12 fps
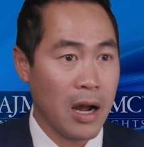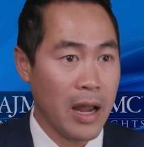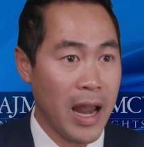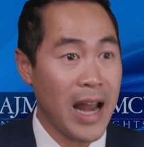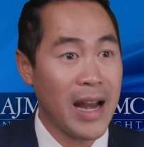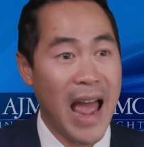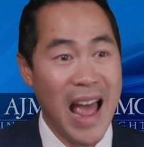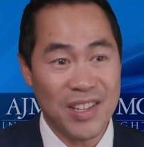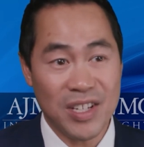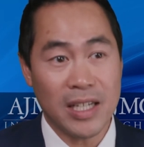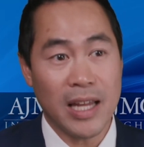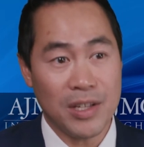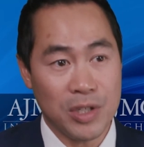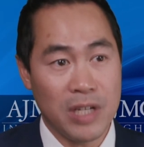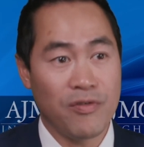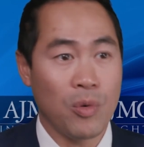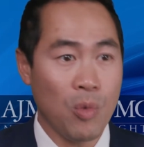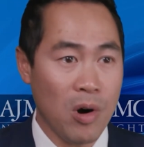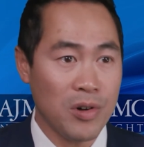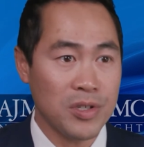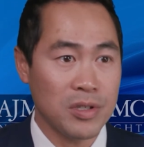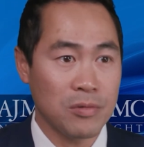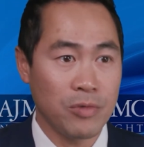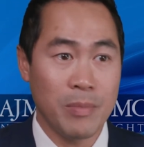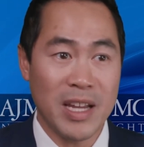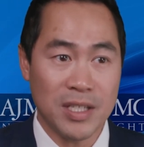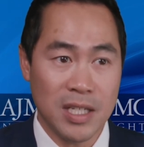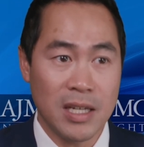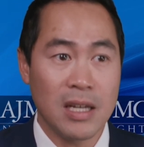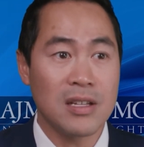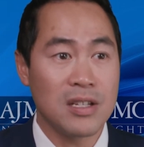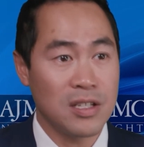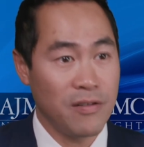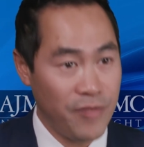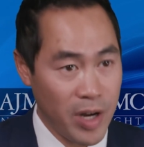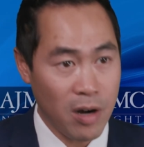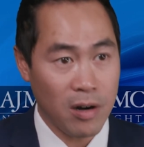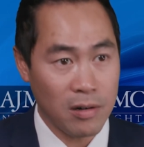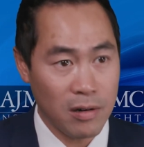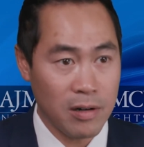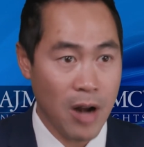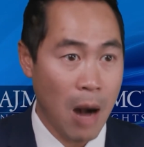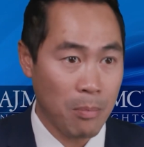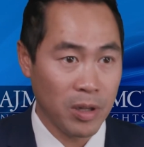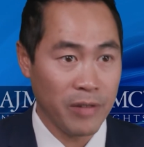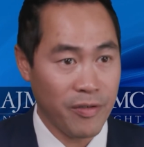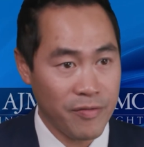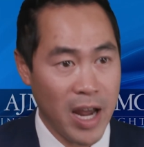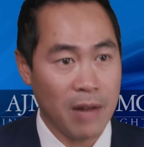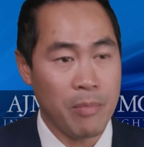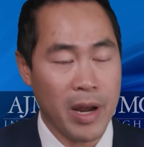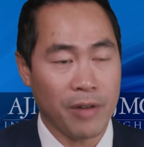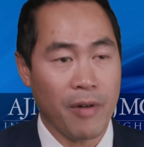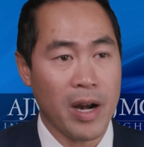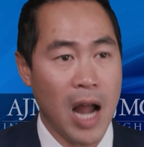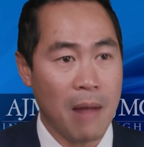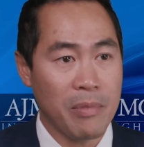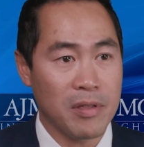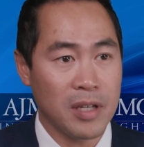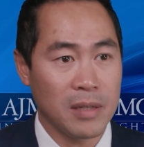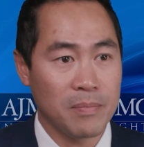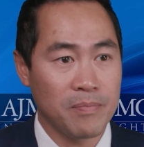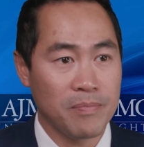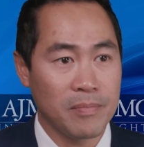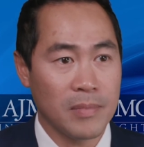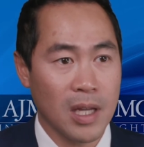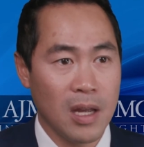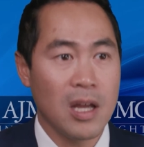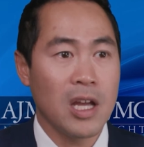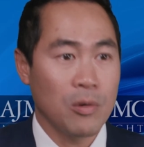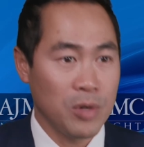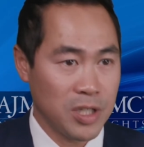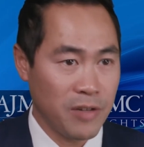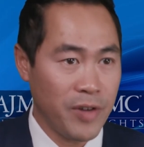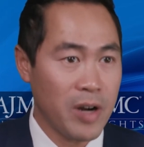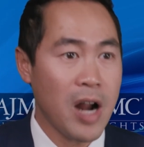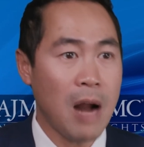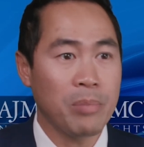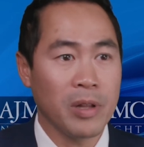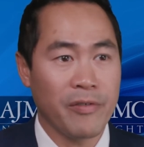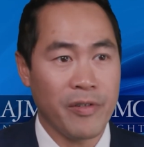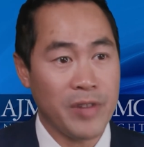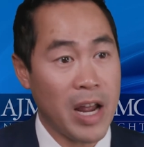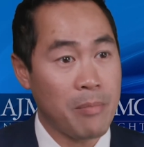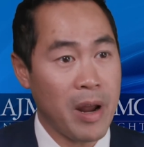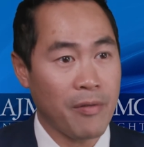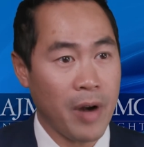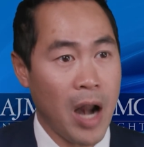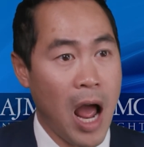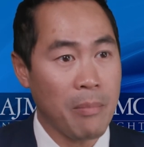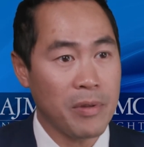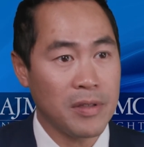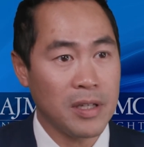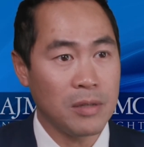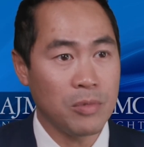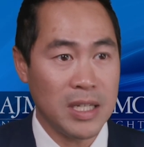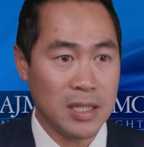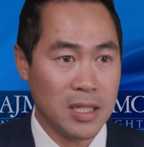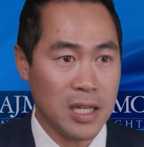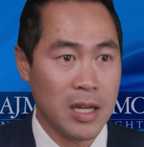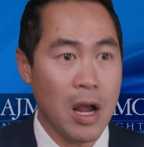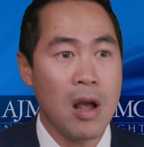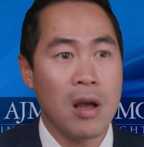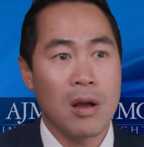And as it gets even worse, we may see severe non-proliferative diabetic retinopathy. With severe non-proliferative diabetic retinopathy, we see